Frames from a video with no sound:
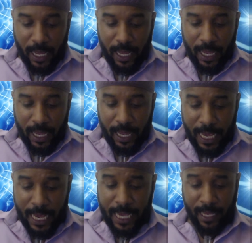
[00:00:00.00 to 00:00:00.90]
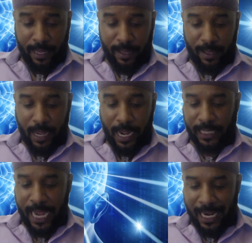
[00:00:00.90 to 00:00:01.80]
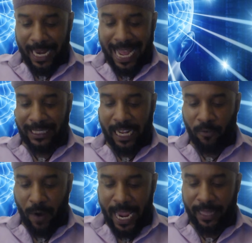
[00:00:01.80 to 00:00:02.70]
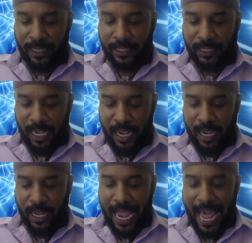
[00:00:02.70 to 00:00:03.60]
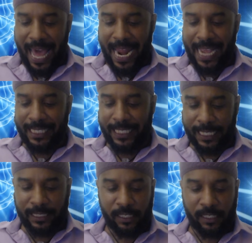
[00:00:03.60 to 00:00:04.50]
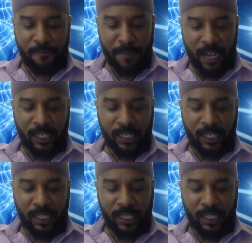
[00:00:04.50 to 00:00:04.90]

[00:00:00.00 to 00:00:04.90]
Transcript: he has analyzed and weighed the sun at a distance of millions of